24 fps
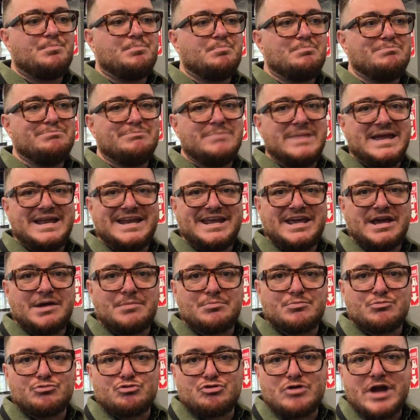
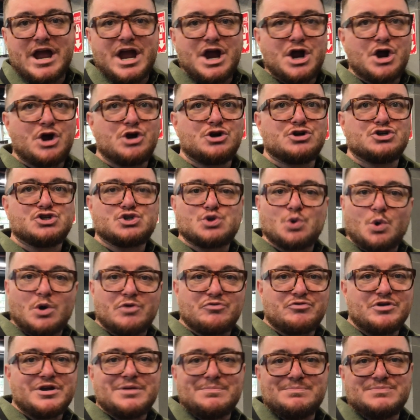medium rare short
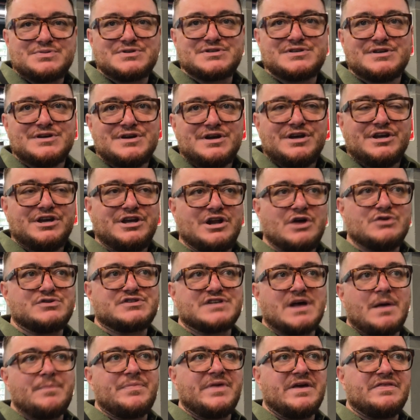ribs.
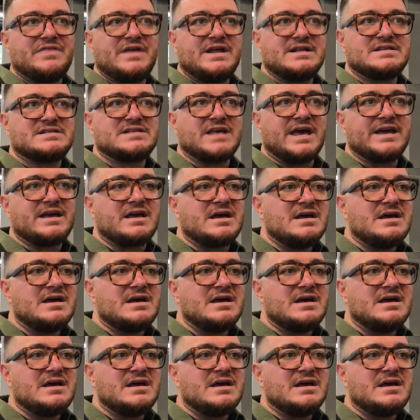Something that's like